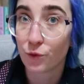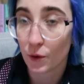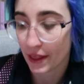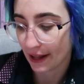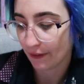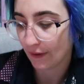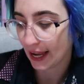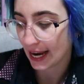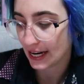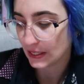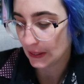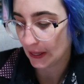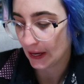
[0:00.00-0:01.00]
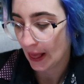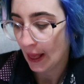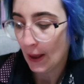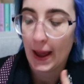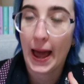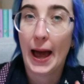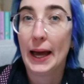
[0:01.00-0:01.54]
for that location,
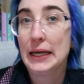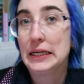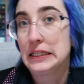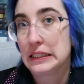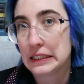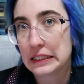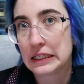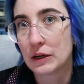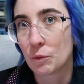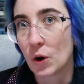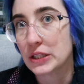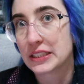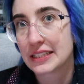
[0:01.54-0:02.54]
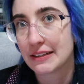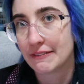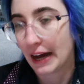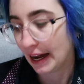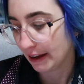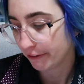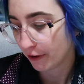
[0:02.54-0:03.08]
you won't
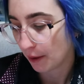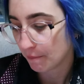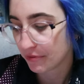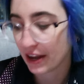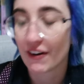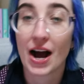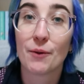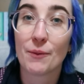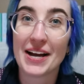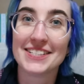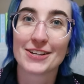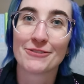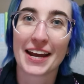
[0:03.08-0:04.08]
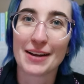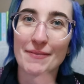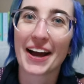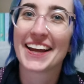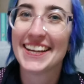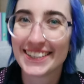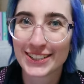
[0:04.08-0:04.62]
survive. There are ways of getting
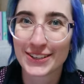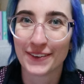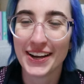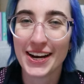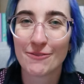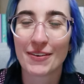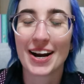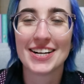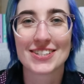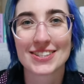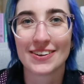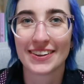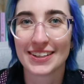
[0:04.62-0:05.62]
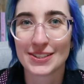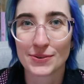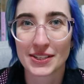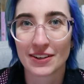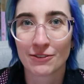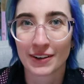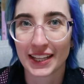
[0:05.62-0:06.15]
back into it, but I just thought this was
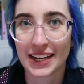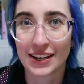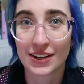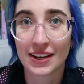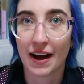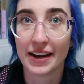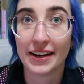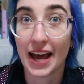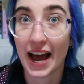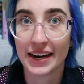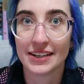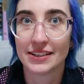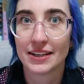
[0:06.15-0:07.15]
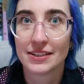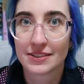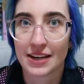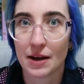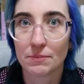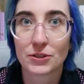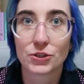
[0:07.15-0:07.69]
a really fun added
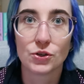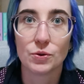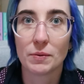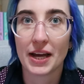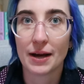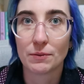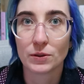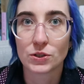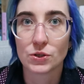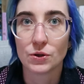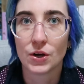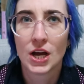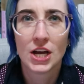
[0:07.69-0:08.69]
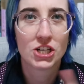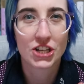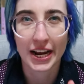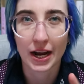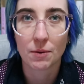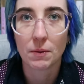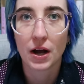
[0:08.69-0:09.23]
step to be able to
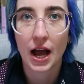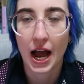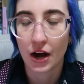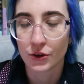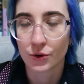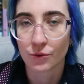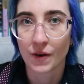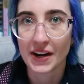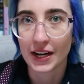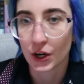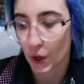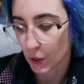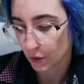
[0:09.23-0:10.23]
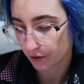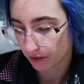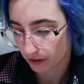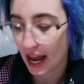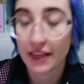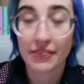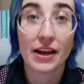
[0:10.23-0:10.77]
shake up how your reading goes.
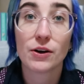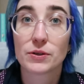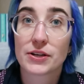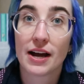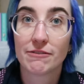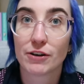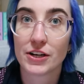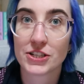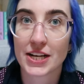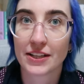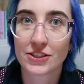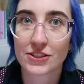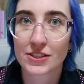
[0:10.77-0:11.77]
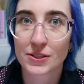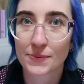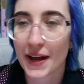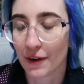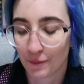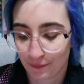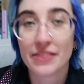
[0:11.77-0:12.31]
And they also have photo challenges as
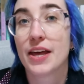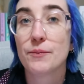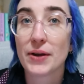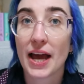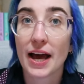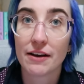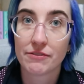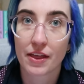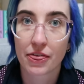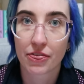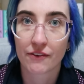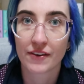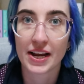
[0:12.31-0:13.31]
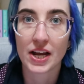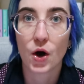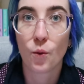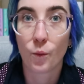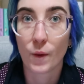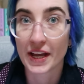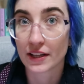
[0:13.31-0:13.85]
well. Then we have 3
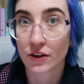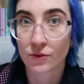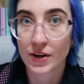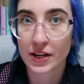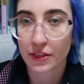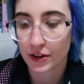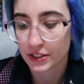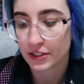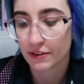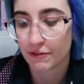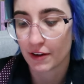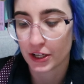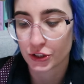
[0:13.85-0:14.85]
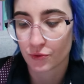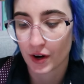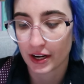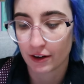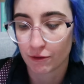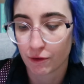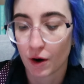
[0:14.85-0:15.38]
week-long readathons, the first
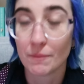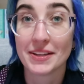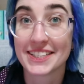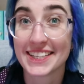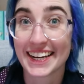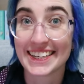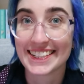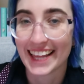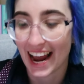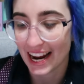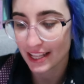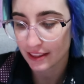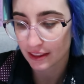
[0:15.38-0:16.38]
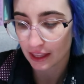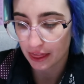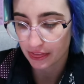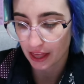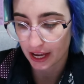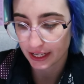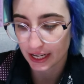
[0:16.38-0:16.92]
running from the 2nd to the 8th,
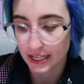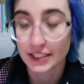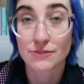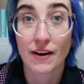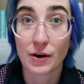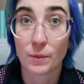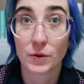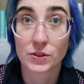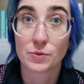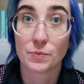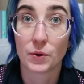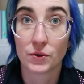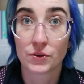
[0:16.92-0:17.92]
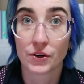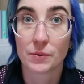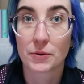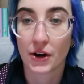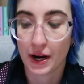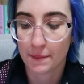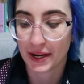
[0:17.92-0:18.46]
and that is Final Book Support
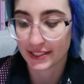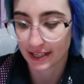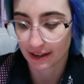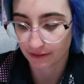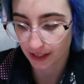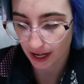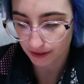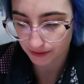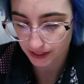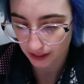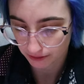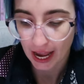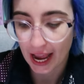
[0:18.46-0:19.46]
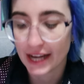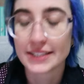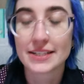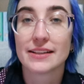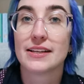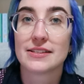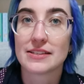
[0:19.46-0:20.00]
Group, created by Steph Loves.
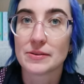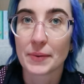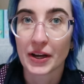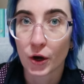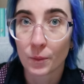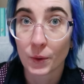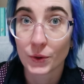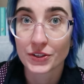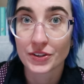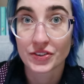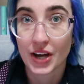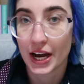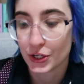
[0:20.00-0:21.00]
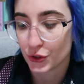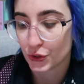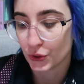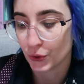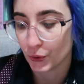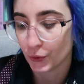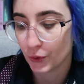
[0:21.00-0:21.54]
And this is a bingo board designed
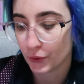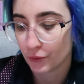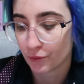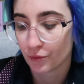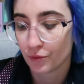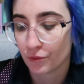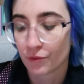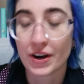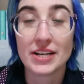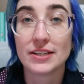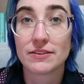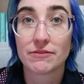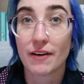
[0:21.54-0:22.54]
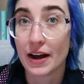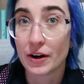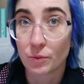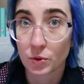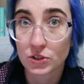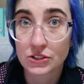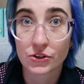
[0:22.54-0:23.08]
to read final
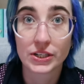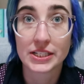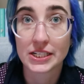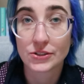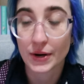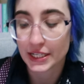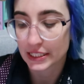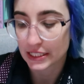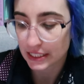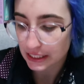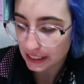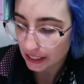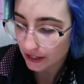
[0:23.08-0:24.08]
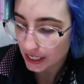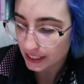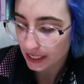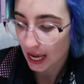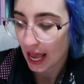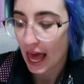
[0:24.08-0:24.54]
books or continuations in series,